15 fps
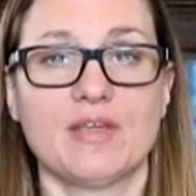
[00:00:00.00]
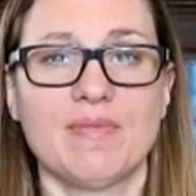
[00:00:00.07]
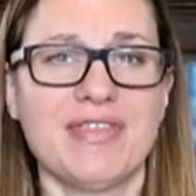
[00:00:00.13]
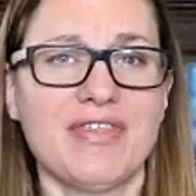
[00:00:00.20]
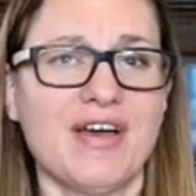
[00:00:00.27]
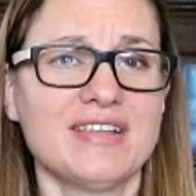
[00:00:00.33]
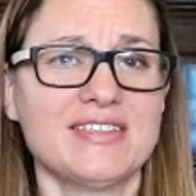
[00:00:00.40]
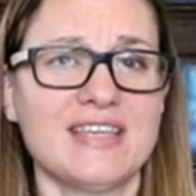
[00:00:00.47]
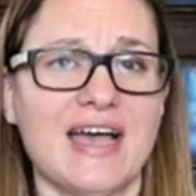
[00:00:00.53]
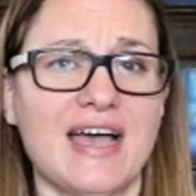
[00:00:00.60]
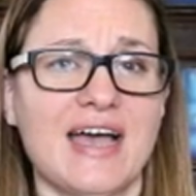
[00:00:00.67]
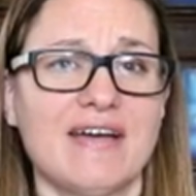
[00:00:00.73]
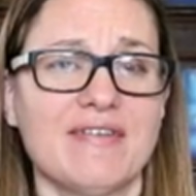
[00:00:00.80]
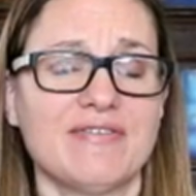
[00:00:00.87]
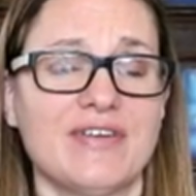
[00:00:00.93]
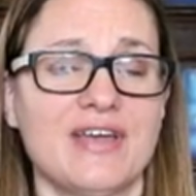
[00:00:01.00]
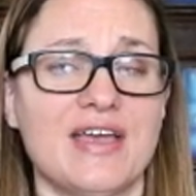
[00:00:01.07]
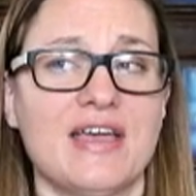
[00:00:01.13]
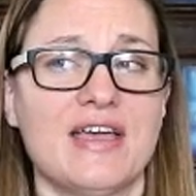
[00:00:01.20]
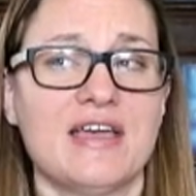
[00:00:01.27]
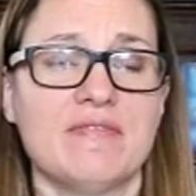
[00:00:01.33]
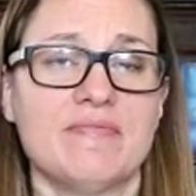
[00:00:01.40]
My thoughts have
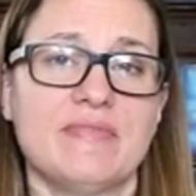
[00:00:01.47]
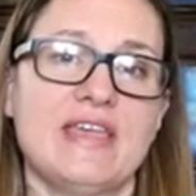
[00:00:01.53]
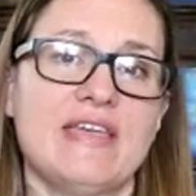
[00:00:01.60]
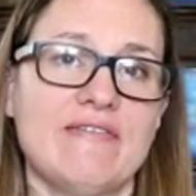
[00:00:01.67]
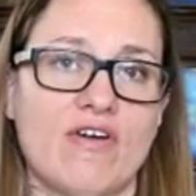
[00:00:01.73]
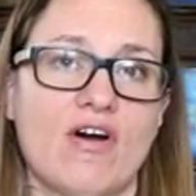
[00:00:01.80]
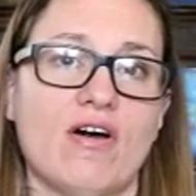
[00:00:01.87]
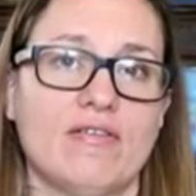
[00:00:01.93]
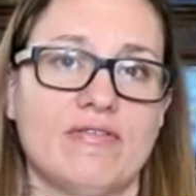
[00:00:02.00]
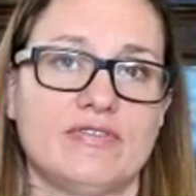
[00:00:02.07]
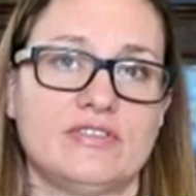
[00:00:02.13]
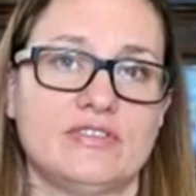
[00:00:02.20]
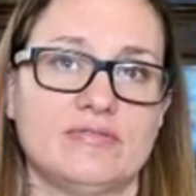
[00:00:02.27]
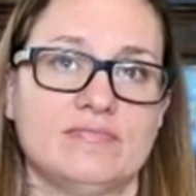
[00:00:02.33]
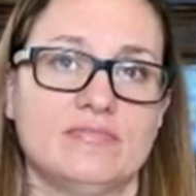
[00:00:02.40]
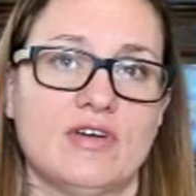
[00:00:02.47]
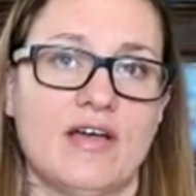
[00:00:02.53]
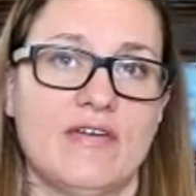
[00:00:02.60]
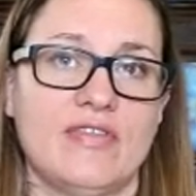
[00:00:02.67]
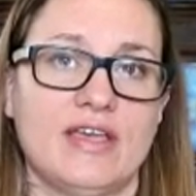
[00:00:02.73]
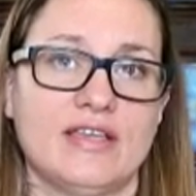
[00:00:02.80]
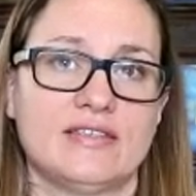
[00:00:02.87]
evolved
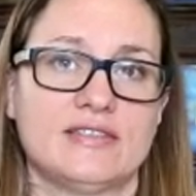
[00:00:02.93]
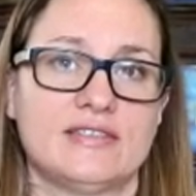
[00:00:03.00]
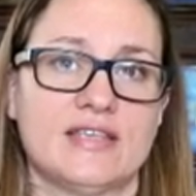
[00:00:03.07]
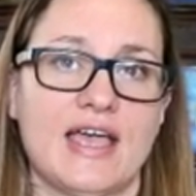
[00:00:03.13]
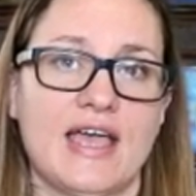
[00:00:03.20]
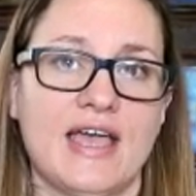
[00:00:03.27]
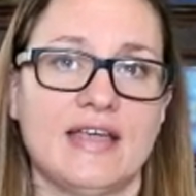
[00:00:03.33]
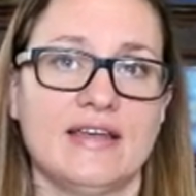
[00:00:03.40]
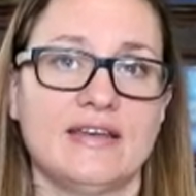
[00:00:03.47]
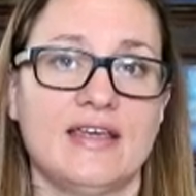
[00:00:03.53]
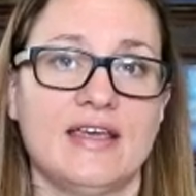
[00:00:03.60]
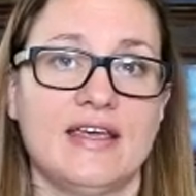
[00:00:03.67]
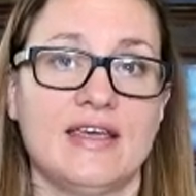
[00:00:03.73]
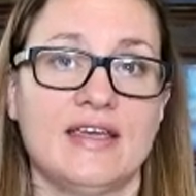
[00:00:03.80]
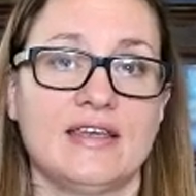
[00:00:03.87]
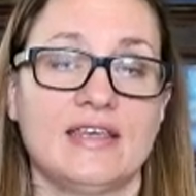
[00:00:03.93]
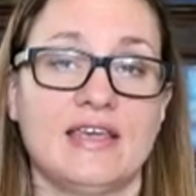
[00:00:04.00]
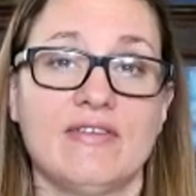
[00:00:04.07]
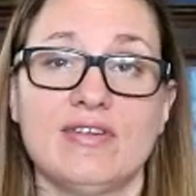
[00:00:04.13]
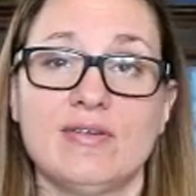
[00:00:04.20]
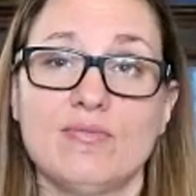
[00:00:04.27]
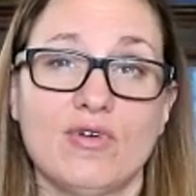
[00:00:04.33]
on this, and
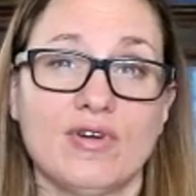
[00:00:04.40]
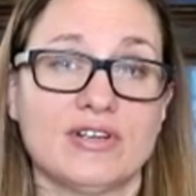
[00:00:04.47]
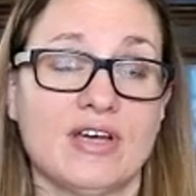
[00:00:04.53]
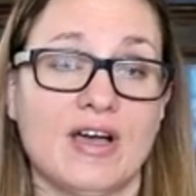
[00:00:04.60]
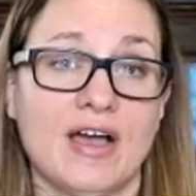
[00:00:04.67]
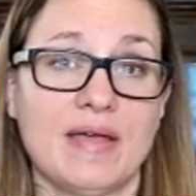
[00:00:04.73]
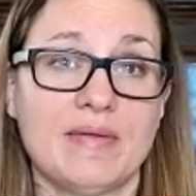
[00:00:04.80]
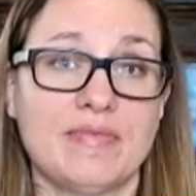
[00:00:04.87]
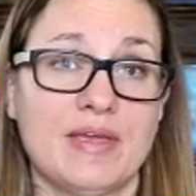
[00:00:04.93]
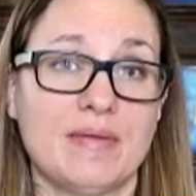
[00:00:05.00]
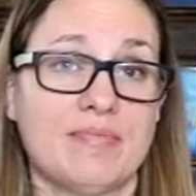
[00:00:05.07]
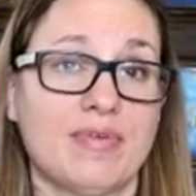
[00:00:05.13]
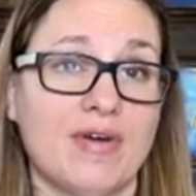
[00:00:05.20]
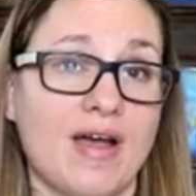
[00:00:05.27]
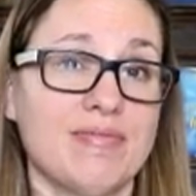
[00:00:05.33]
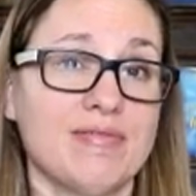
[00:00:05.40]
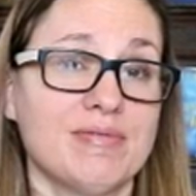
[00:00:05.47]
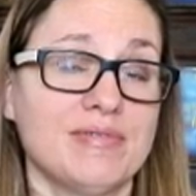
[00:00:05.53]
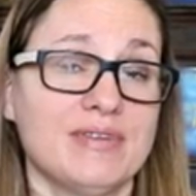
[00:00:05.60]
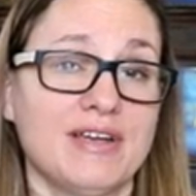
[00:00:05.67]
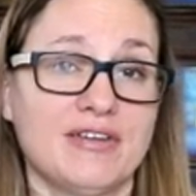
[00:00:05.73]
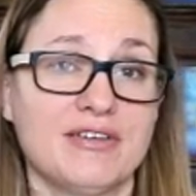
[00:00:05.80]
given more time, they
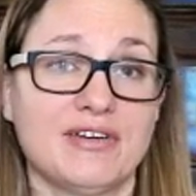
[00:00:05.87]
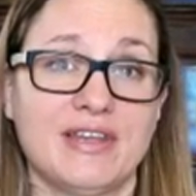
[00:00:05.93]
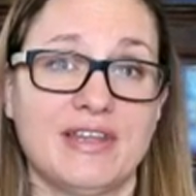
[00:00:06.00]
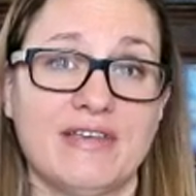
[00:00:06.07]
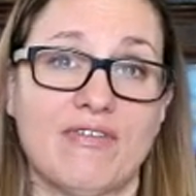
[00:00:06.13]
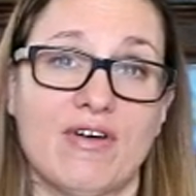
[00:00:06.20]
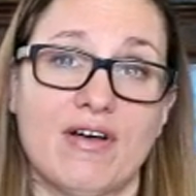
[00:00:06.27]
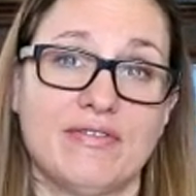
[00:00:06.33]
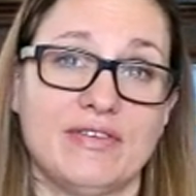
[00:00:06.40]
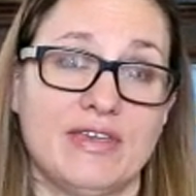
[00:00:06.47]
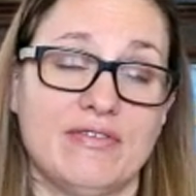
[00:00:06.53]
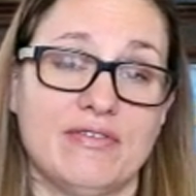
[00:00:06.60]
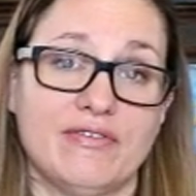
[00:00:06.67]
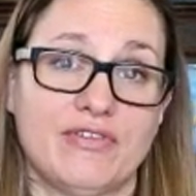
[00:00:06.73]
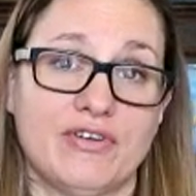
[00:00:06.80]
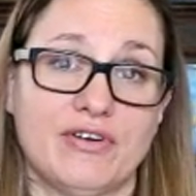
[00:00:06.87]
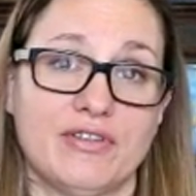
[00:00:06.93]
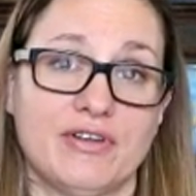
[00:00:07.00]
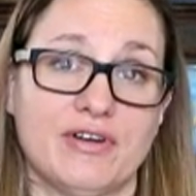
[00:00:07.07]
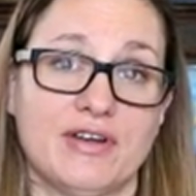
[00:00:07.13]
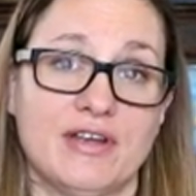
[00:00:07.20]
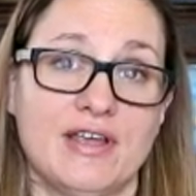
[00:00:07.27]
probably are going to evolve even
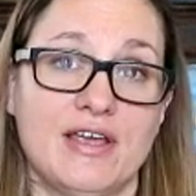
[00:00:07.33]
further.